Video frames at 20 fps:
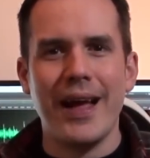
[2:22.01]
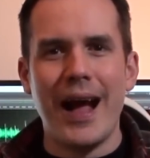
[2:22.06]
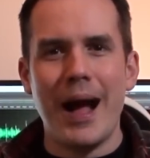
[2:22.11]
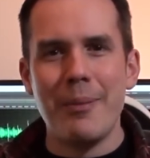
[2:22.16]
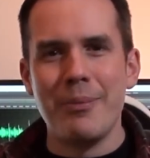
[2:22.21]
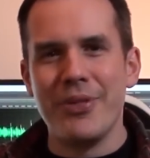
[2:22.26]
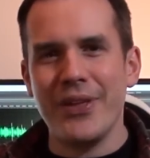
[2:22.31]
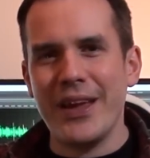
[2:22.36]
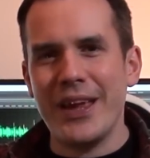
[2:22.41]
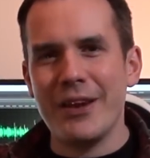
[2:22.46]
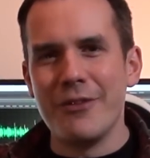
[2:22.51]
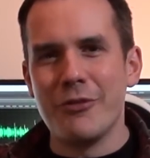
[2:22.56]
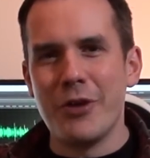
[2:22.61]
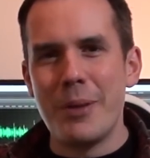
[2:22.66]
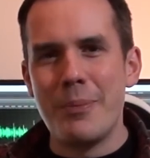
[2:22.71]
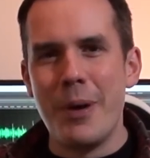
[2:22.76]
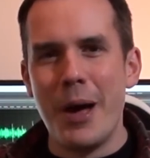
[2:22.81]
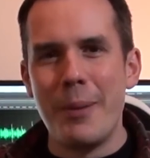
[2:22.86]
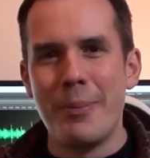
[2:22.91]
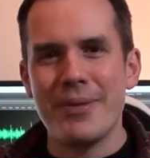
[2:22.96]
I'm thinking of
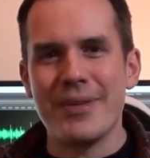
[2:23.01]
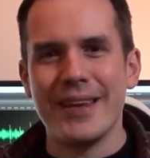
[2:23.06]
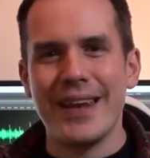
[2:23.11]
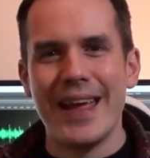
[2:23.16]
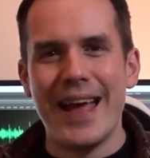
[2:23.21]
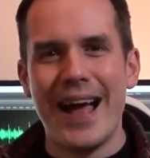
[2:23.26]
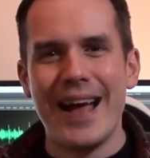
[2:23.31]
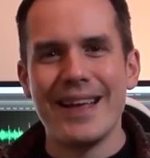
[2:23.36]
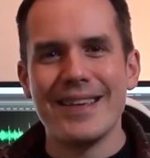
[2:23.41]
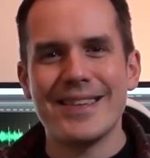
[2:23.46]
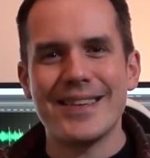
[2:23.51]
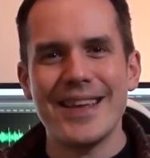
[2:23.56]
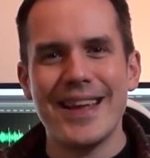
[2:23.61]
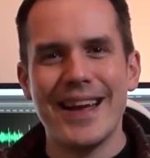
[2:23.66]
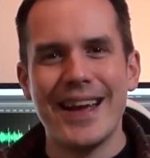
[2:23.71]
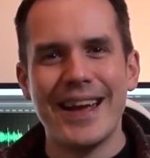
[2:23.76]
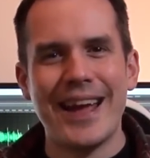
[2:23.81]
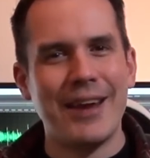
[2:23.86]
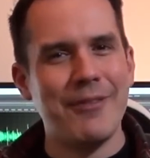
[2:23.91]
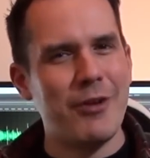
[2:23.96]
repurposing it as
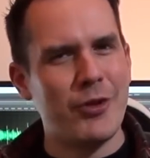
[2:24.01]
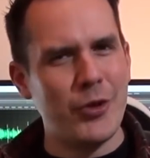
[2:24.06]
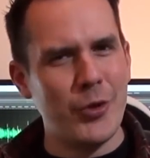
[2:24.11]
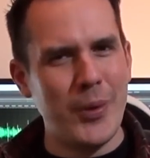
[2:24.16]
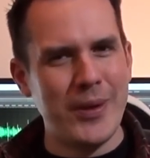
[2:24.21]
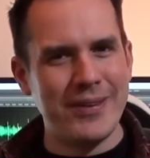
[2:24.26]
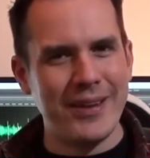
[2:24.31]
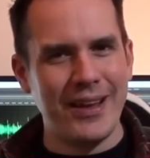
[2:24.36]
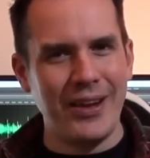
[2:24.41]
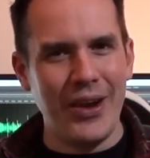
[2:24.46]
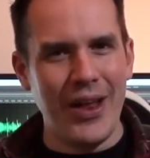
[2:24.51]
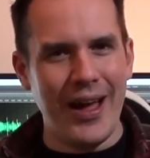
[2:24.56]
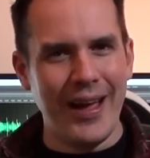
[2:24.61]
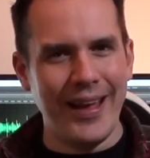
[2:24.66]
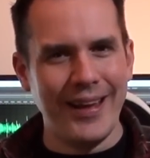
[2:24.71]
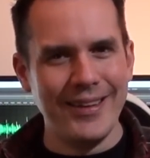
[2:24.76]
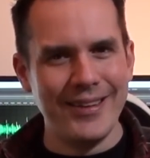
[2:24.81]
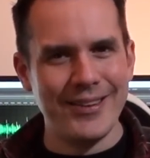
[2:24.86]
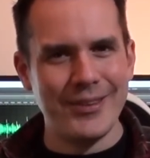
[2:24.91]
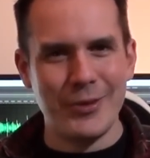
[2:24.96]
kind of a Twitter
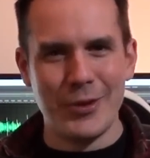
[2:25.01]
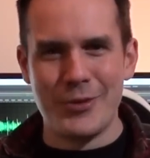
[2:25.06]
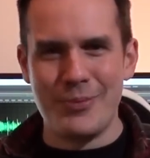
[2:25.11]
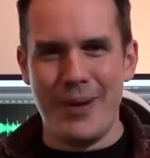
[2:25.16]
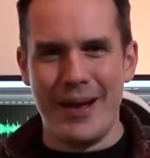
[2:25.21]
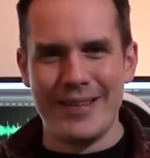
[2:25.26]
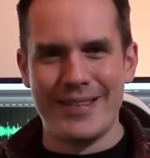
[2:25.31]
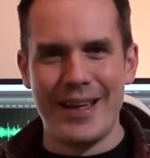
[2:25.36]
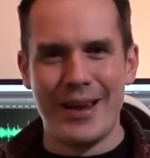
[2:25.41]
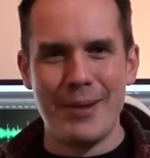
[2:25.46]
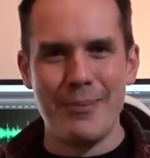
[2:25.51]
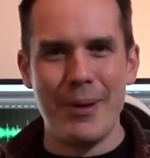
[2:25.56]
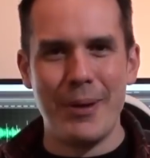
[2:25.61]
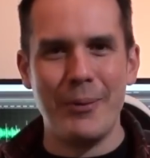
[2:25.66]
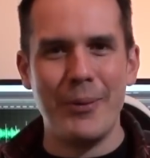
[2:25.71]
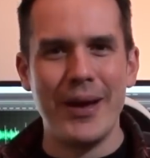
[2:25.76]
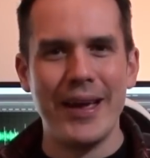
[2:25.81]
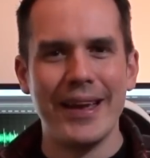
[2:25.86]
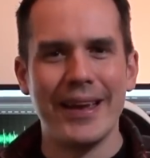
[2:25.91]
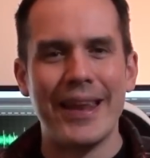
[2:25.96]
client, which might sound a
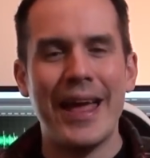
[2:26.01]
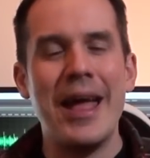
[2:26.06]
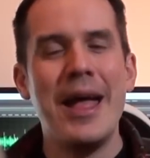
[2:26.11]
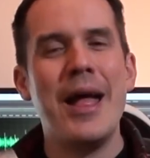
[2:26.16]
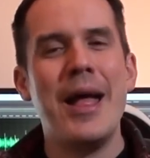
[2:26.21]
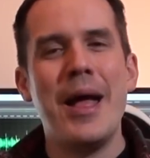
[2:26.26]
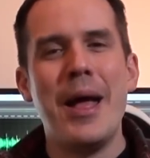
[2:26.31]
bit weird,